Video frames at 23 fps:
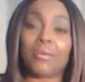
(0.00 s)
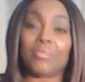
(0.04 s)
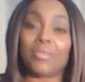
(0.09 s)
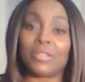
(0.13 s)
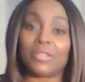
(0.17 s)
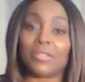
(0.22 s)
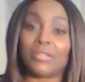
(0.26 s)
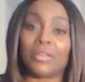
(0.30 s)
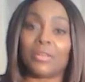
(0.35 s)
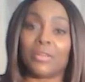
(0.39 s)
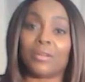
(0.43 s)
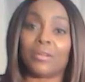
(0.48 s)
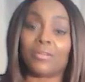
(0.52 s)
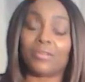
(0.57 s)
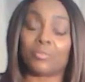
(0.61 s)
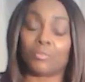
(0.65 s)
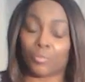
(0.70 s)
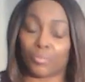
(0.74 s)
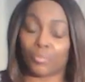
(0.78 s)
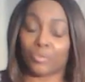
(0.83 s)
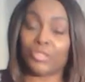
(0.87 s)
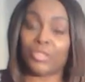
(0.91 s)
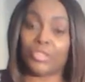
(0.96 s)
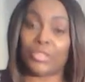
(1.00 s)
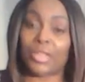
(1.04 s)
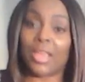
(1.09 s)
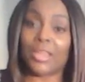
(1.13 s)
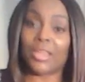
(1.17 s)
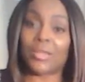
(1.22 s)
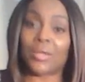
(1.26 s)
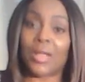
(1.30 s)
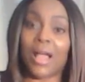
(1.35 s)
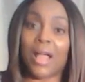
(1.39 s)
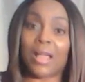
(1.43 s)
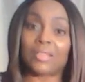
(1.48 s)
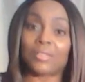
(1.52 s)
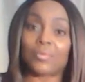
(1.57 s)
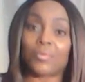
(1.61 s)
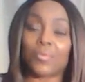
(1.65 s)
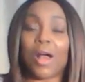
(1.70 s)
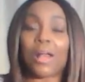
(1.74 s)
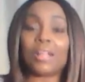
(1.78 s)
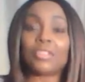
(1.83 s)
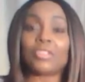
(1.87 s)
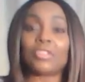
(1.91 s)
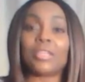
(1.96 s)
appreciate you guys
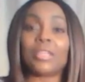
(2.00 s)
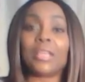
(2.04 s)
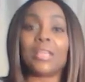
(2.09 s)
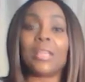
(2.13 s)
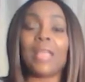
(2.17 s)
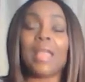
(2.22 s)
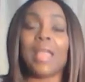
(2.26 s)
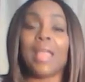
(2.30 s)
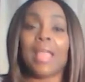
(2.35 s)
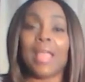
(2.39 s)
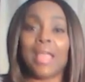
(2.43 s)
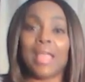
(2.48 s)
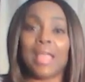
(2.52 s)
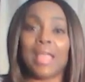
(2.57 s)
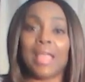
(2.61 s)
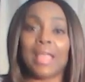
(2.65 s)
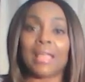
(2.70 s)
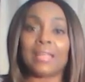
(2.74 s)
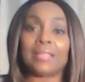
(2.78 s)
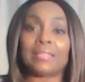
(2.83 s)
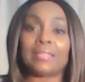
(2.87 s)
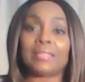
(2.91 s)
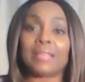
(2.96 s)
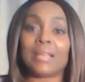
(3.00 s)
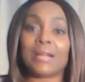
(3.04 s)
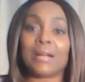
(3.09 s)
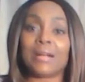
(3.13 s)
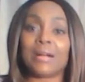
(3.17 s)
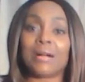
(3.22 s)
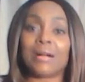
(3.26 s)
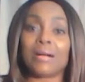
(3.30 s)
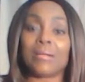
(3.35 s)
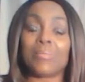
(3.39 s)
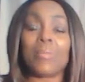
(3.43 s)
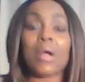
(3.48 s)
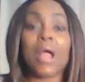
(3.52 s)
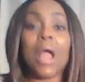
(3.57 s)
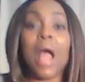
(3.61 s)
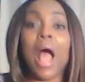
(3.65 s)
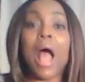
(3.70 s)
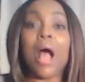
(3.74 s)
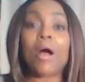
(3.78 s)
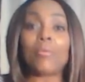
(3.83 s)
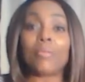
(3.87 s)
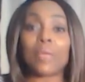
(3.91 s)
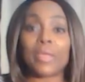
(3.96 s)
watching. And
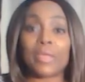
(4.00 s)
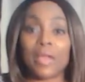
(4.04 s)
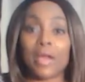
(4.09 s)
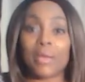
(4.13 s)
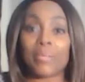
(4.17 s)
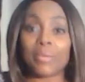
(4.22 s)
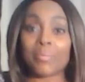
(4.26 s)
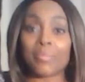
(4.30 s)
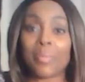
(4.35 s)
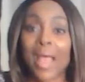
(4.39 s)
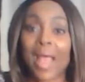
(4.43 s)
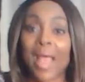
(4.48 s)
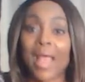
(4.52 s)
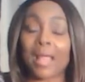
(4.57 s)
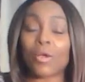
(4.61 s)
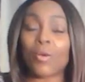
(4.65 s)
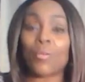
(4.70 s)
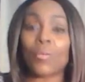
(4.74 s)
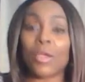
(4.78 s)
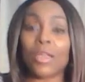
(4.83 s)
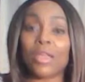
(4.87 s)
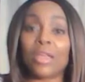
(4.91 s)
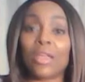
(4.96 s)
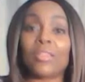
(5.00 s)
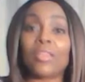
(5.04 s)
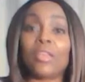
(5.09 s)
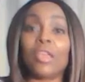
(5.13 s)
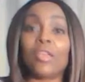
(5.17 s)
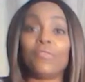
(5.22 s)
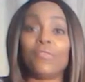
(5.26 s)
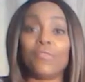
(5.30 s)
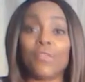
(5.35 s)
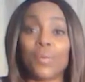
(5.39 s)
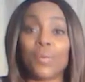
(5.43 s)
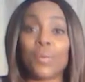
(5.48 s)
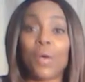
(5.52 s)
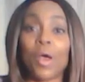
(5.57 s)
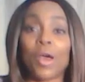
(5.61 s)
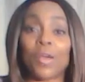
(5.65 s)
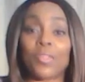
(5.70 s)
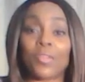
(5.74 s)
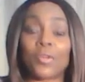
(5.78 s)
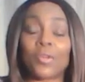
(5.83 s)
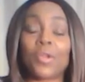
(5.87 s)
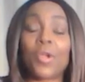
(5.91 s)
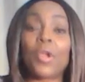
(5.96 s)
I'll be coming back with a few
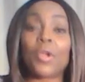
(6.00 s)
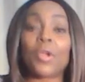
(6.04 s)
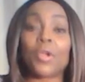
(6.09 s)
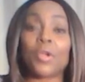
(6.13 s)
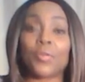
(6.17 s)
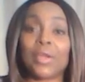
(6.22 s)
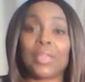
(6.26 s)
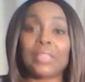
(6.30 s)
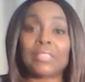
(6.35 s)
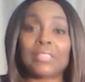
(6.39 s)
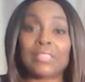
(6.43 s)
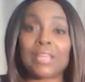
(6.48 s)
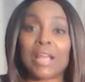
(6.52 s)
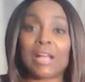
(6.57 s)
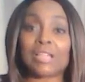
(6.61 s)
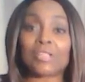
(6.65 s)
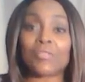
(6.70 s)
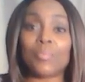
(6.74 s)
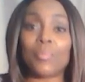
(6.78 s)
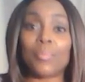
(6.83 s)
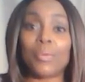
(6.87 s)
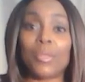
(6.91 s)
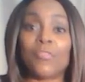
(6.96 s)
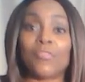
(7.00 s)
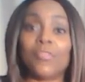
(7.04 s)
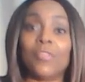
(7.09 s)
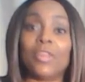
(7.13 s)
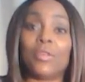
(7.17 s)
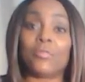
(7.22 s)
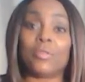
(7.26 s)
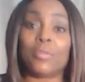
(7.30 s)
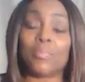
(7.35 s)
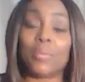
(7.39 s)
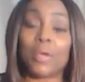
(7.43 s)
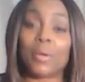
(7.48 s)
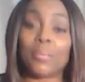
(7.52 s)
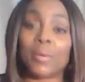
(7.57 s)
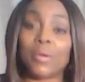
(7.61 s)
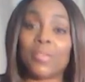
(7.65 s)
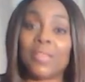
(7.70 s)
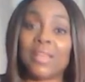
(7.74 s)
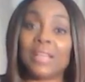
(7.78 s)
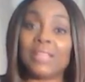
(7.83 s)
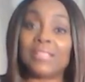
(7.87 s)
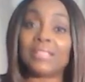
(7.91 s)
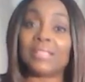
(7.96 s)
other great styles from Piphany.
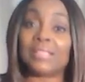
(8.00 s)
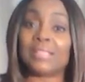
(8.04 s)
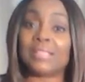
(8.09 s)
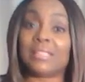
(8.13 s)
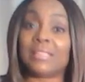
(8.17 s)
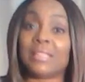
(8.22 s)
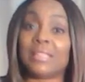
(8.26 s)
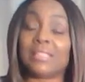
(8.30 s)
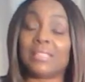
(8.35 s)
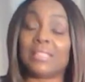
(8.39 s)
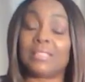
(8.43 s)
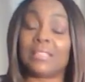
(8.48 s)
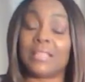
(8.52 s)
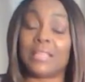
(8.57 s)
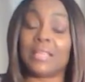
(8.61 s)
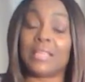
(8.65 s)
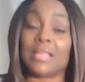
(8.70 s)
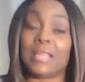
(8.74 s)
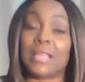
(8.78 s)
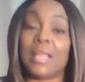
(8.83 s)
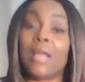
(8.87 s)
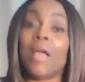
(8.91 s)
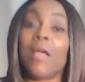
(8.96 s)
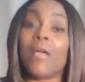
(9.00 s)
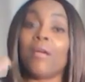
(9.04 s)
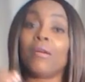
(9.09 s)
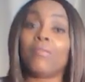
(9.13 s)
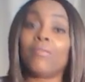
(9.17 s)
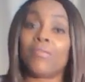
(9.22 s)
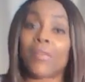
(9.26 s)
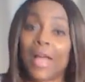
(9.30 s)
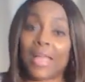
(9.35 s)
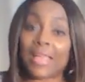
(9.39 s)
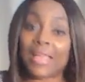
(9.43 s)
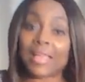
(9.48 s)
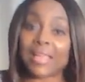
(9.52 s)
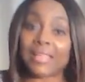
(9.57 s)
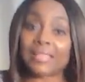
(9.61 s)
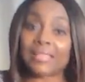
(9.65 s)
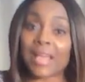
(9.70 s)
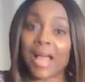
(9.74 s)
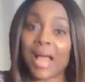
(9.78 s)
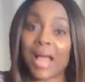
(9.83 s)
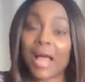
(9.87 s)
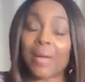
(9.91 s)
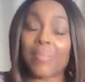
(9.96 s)
Remember this. This is the Viking
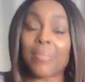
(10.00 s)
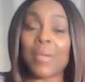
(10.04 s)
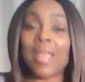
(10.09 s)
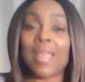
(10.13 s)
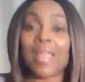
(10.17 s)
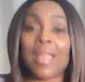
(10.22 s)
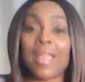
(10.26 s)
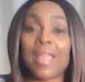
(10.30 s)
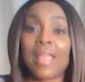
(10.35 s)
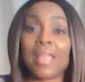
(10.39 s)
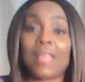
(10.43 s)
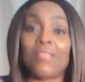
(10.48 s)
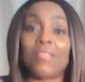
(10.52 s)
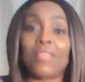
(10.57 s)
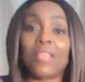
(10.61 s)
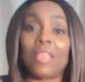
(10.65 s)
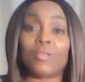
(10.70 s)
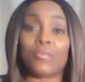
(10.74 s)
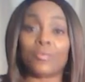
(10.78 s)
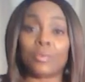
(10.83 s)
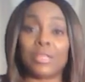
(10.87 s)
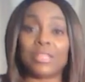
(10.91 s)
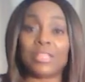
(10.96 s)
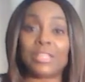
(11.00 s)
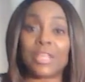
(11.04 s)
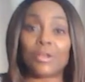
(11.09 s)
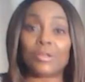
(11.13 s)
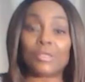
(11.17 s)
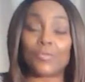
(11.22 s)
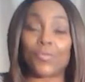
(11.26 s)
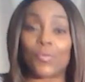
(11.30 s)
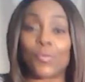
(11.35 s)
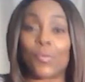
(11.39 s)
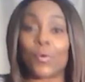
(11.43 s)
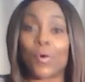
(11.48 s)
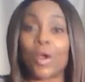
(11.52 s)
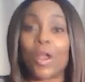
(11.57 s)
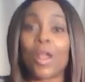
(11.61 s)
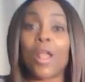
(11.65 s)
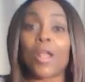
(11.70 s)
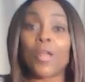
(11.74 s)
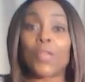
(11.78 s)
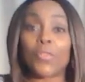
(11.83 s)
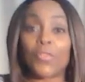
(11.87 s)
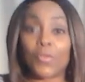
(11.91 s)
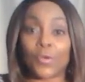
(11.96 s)
top, and it retails for
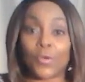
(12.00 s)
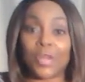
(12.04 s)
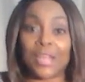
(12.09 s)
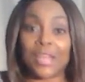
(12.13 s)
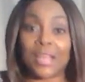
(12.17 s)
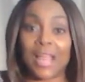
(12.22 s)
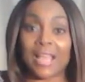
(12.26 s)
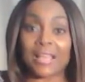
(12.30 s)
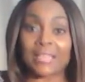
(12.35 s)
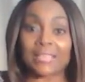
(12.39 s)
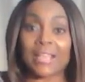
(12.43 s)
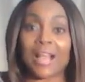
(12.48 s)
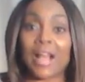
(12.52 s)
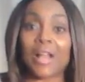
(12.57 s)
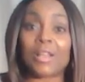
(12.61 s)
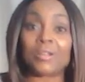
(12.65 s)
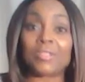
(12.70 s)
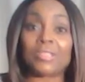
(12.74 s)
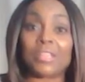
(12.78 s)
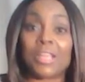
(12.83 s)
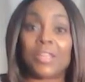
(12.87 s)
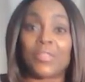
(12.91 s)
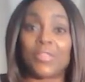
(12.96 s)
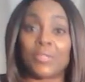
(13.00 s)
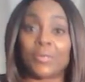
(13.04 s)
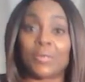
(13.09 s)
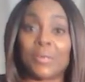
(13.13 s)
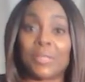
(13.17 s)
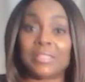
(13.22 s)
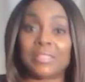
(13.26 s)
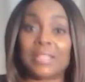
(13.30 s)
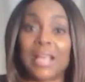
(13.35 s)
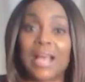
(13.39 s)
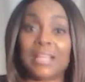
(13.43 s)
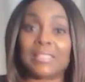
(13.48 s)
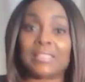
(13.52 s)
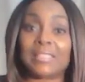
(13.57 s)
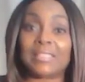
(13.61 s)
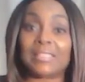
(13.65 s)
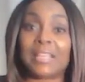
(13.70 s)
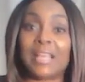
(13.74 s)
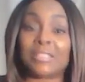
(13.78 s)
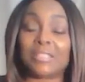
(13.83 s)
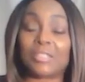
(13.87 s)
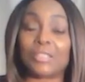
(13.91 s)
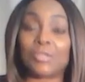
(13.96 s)
$39 in 3
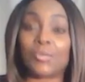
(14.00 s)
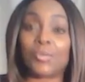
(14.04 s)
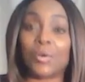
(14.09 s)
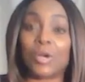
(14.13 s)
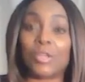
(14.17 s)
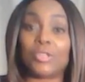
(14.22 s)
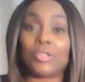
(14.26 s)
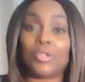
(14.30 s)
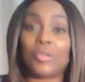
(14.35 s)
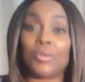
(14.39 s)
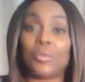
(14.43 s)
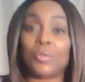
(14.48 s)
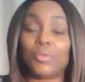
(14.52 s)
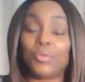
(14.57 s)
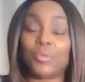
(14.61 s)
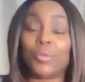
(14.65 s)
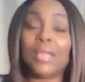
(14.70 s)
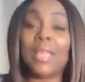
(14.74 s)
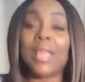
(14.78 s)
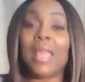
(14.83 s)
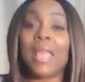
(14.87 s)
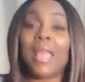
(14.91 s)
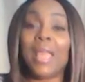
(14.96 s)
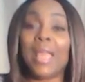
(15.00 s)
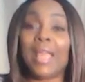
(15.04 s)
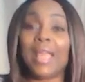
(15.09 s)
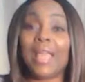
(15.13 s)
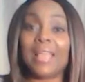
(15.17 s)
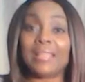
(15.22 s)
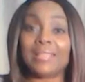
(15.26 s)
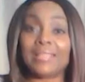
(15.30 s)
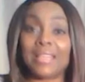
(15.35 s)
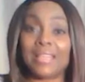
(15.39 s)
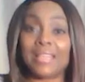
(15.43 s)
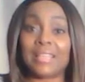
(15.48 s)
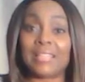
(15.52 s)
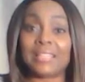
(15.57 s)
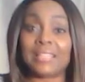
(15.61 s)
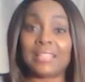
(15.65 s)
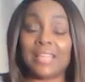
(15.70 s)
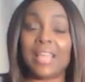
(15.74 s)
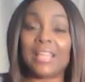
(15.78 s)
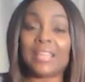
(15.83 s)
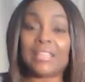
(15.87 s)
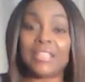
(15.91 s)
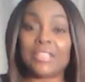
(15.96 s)
sizes 1, 2, 3. And in
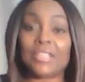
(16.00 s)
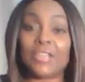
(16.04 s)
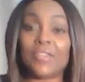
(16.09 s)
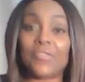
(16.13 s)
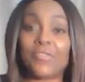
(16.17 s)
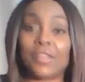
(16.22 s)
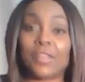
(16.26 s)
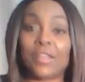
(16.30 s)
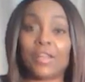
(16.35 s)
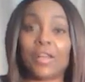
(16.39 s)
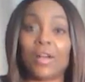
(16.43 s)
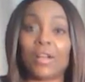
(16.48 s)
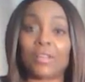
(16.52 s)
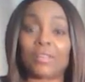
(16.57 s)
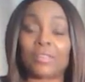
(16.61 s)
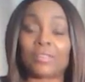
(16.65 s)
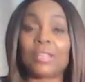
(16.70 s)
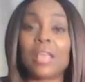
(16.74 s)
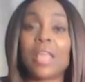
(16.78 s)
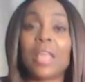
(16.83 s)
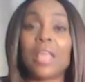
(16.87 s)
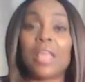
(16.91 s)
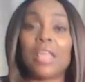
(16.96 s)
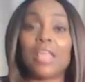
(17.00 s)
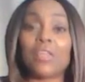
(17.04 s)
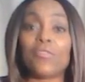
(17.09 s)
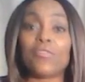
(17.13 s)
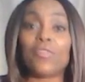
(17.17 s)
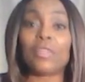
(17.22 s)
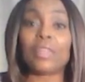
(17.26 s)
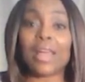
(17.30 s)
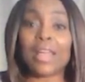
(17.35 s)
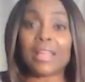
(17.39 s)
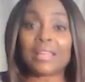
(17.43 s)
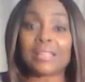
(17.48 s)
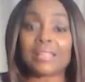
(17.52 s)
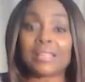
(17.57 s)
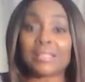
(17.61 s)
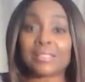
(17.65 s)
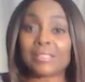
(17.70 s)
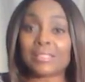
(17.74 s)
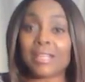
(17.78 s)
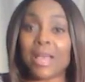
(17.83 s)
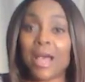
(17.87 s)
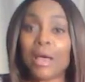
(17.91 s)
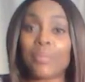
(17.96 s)
10 different colors. If you like
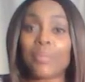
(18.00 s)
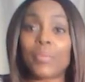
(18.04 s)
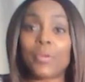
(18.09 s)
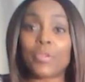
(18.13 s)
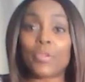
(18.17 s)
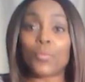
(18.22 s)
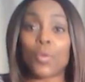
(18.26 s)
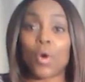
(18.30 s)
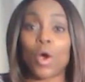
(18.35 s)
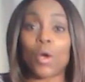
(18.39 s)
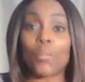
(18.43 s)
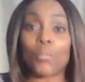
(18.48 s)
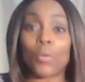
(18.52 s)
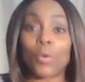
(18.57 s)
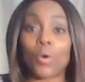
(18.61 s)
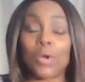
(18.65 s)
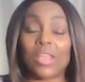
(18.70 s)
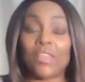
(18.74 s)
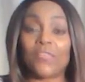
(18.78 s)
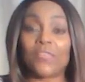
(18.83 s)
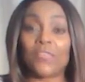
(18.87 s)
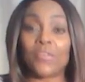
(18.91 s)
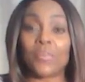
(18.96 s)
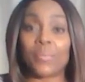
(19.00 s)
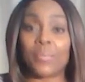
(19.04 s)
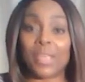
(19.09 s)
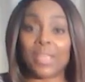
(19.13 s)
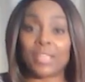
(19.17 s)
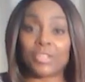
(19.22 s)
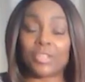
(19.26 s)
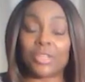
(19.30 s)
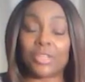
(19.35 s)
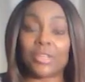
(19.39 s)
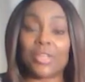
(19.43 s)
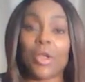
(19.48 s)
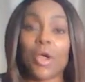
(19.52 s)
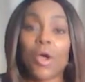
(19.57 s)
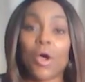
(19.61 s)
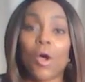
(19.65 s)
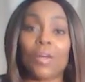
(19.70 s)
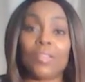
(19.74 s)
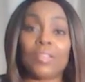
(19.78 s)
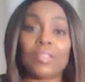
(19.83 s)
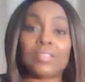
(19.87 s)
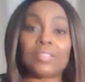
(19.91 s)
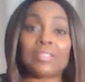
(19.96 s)
this top and you want more information
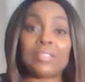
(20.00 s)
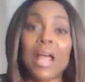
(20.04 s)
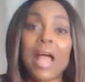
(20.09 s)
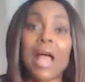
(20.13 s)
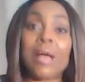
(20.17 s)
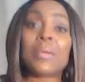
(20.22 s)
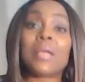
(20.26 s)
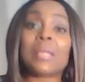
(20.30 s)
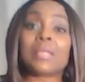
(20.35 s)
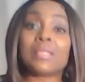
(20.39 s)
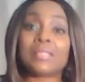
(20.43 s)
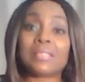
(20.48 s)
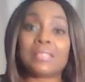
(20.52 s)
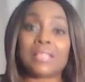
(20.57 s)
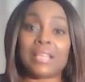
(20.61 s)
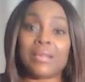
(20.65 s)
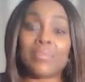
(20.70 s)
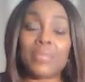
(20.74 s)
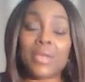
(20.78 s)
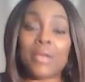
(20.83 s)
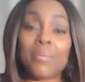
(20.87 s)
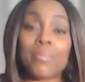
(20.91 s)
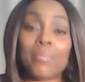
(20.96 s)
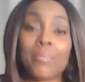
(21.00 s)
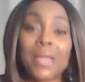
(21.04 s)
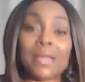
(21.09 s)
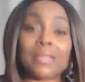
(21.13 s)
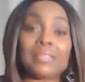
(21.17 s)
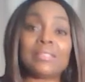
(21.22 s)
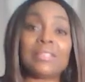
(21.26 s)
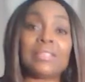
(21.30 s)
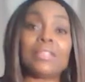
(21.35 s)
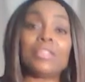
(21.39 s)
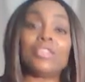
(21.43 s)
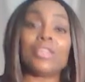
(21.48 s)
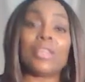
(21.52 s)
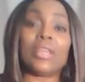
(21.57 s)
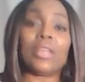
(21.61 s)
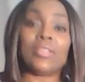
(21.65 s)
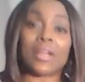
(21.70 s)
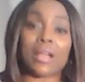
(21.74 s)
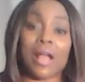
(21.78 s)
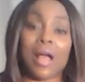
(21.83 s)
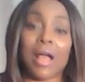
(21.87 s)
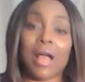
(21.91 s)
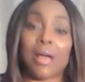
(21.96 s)
on this top, send me a message in
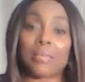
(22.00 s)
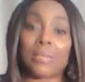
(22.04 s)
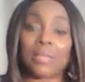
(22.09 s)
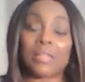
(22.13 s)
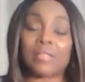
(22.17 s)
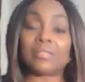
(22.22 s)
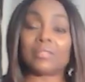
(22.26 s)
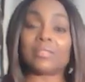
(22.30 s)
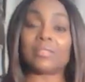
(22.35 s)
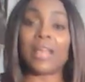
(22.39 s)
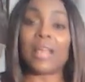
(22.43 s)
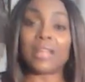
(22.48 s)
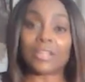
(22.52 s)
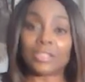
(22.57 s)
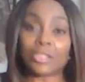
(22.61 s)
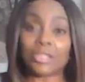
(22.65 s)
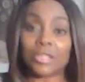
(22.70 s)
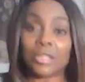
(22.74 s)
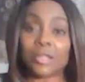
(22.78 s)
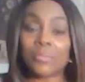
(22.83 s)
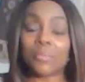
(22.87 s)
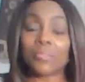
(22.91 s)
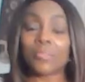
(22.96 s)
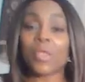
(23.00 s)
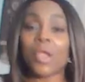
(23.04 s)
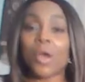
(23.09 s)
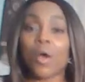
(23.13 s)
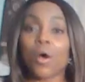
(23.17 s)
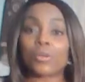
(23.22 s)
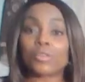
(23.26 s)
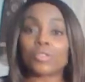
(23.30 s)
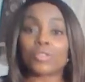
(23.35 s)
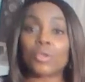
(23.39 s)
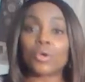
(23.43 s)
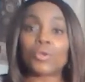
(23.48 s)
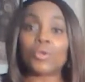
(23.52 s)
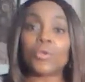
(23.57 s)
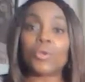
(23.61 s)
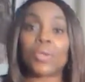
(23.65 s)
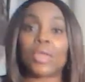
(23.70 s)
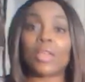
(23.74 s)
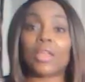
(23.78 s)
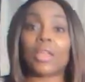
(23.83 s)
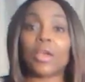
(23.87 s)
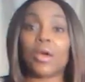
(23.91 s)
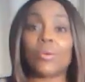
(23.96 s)
the comment section, Also, you
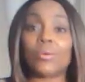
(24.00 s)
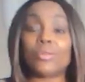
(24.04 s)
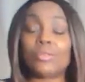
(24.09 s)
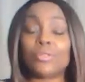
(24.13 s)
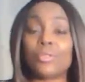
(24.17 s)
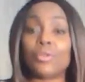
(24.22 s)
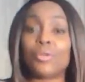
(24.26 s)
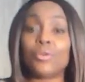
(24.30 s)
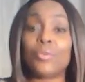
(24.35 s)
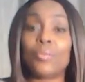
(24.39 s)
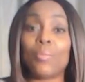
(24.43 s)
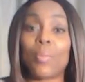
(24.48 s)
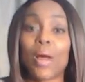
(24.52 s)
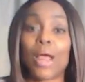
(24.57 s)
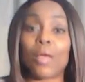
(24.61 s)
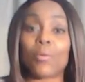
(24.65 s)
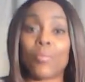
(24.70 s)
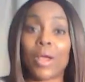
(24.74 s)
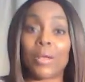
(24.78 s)
can go to my